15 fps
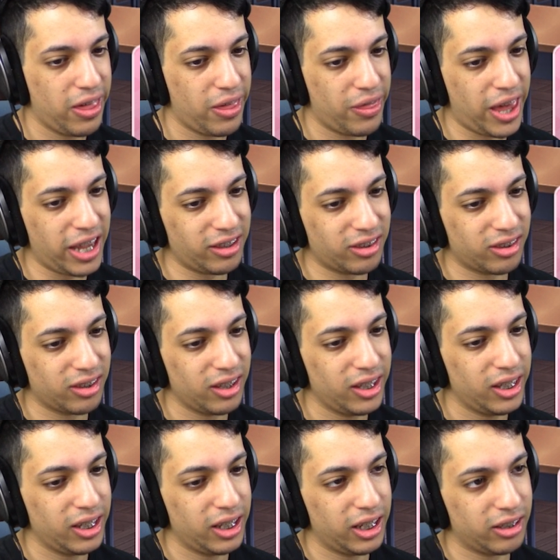
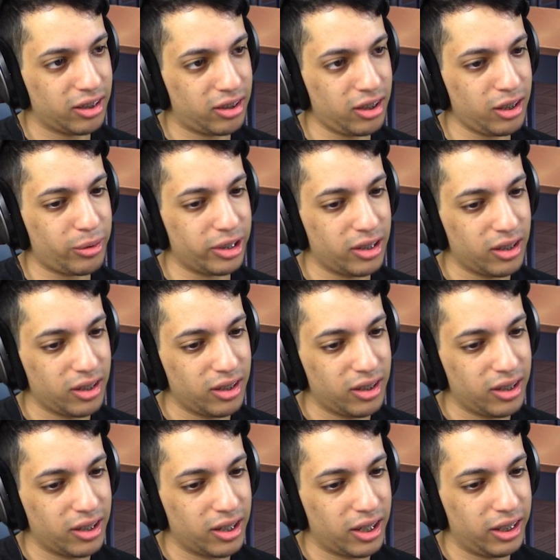It's a secret.
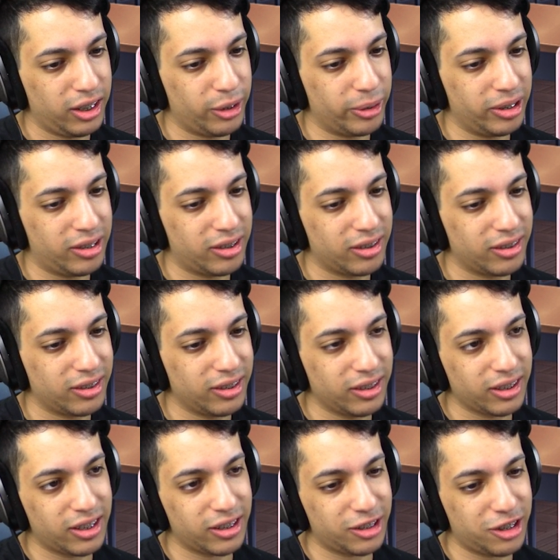I knew it.
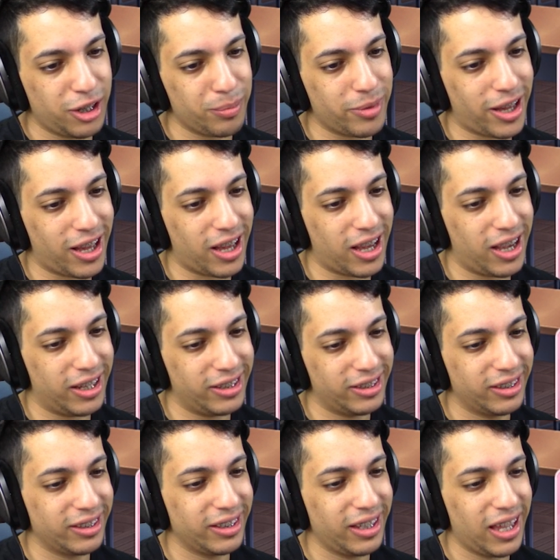Come on.
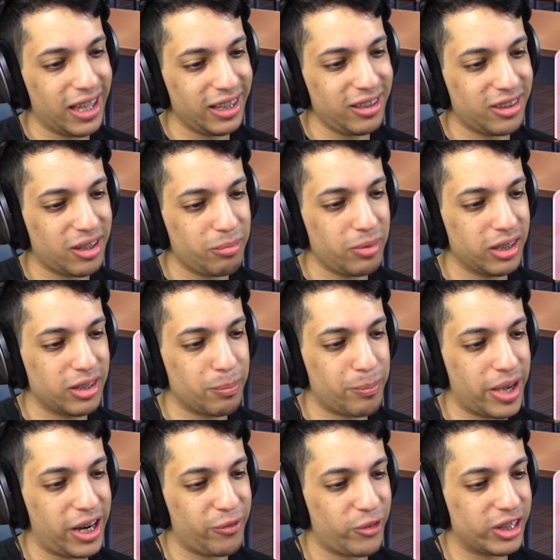At least give me the
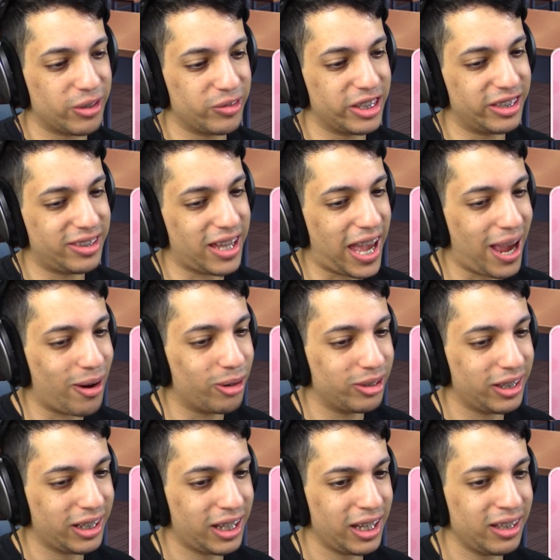benefit of the doubt.
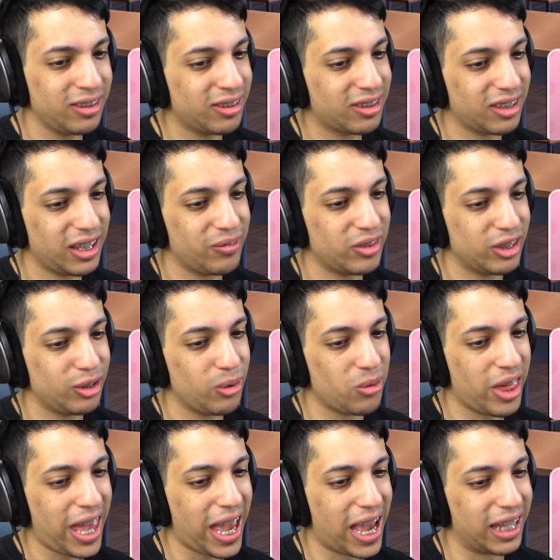I can't even do
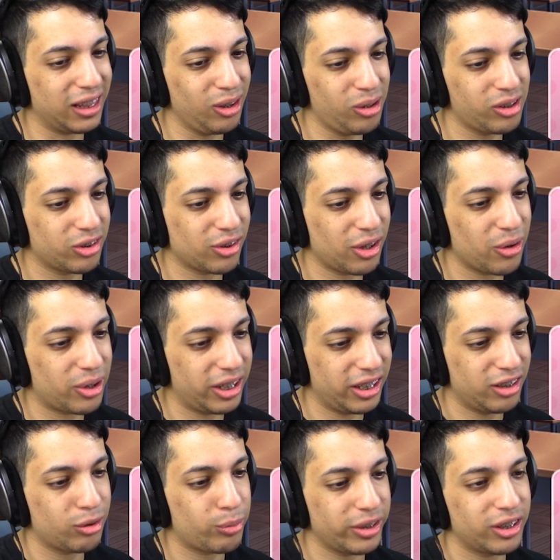that. Look, Sayori,
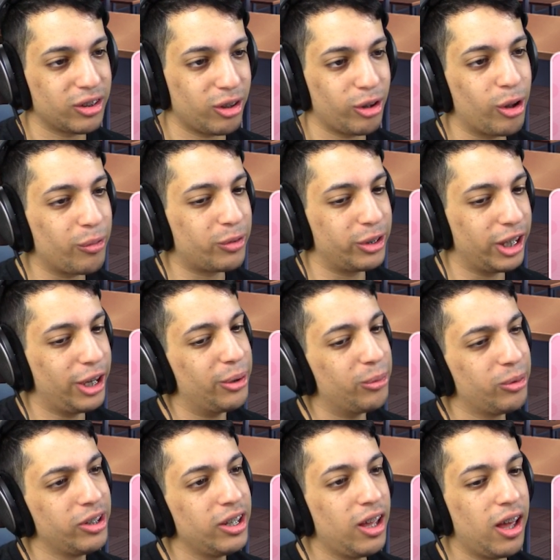it's written all over you.
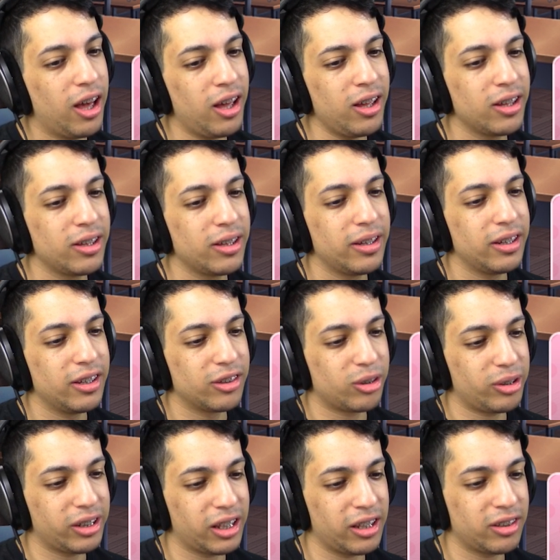Huh?
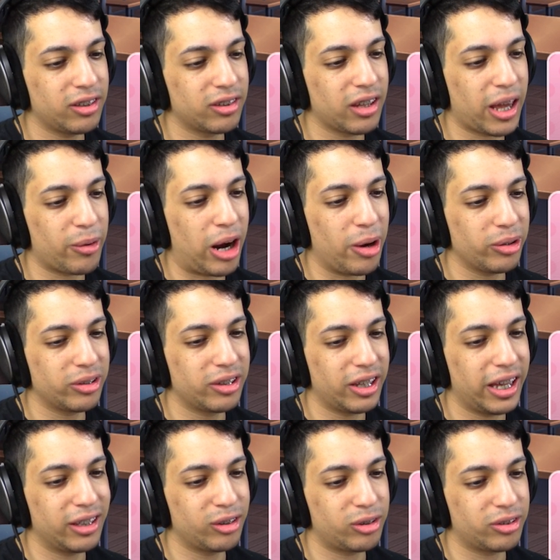Sayori glances around
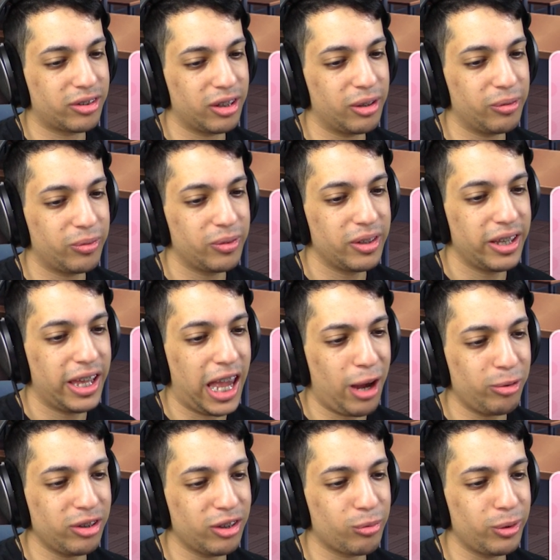at herself. How
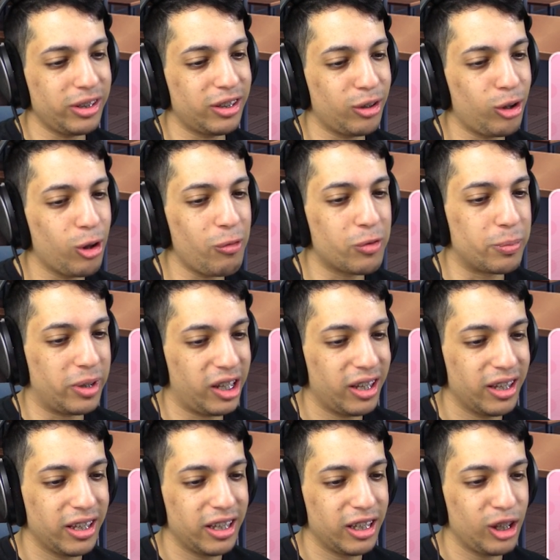is it written all over me?
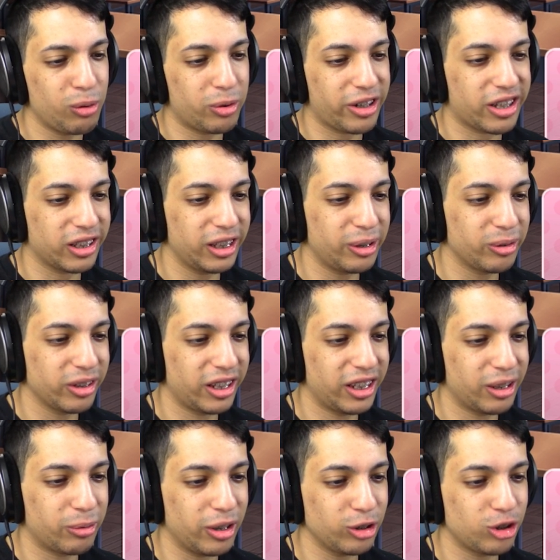You were clearly in
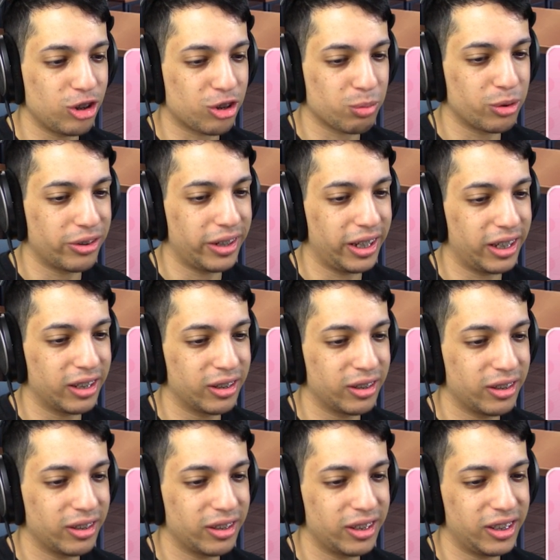a rush this morning.
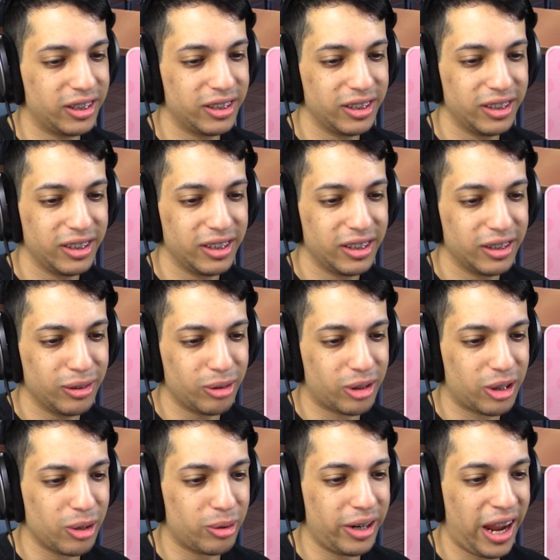Look,
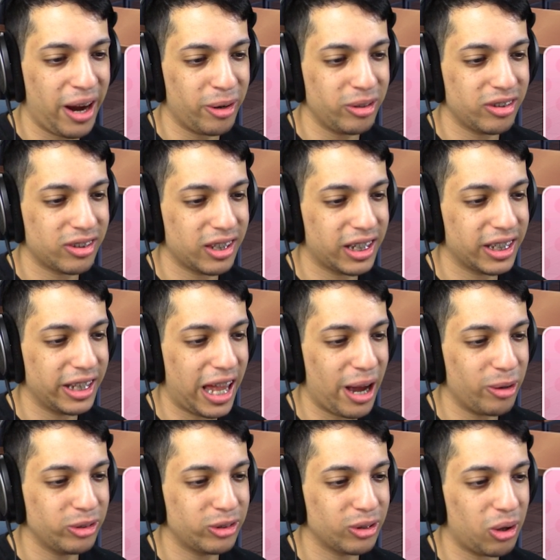your hair is sticking
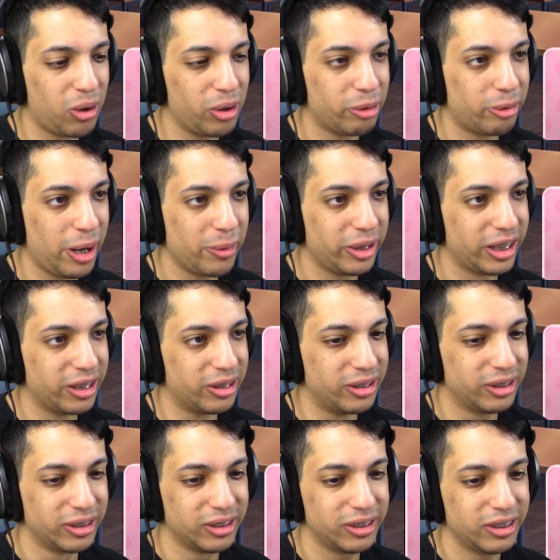out all around
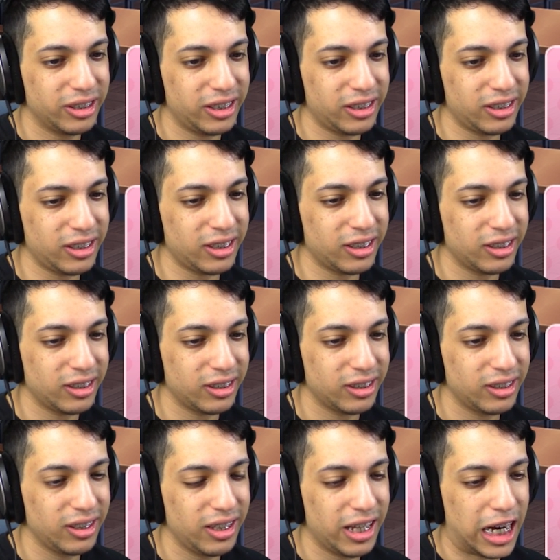here. I
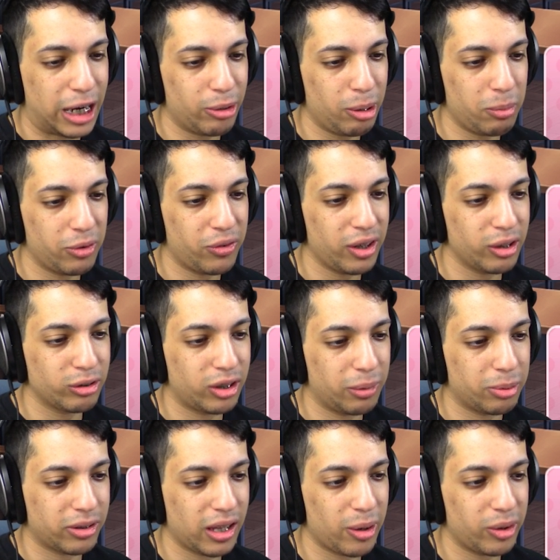run my
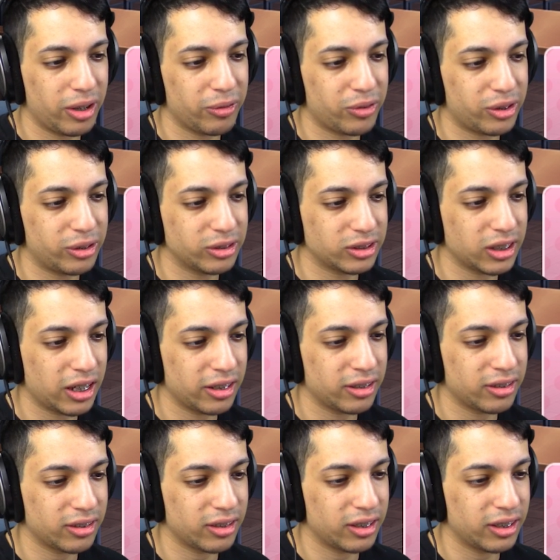fingertips down of her side
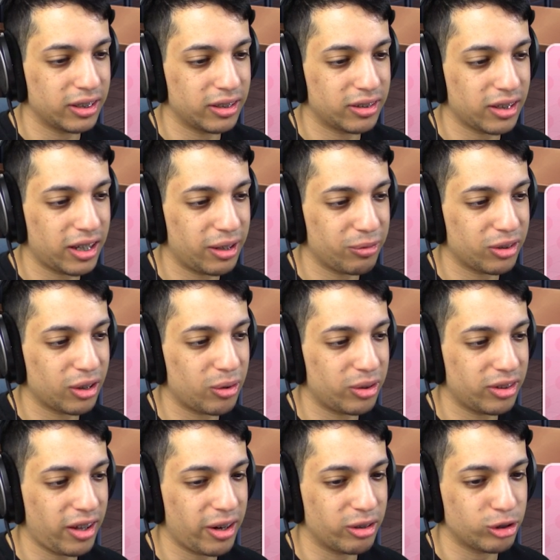of
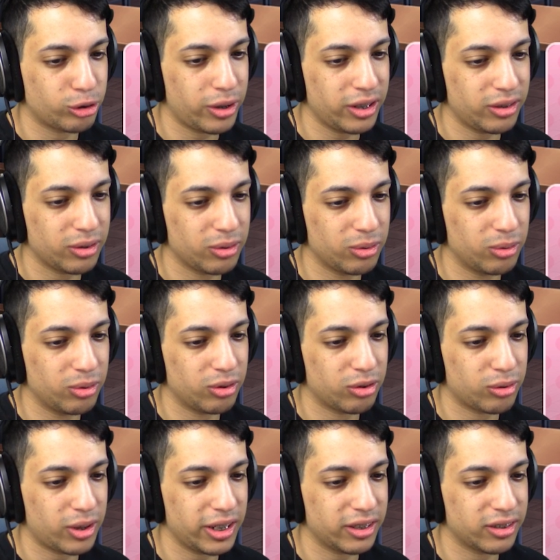Sayori's hair, trying to
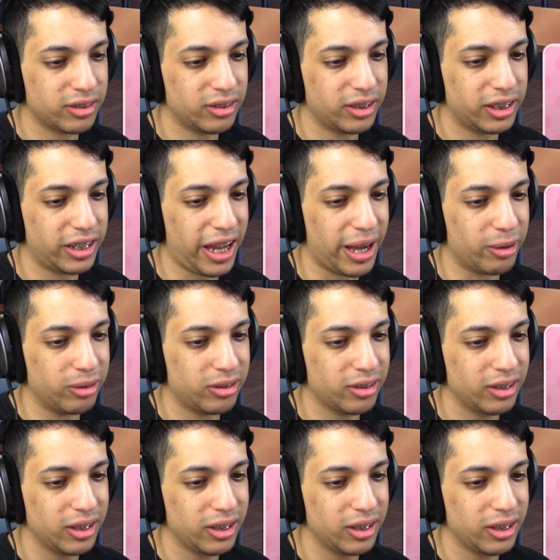straighten it out.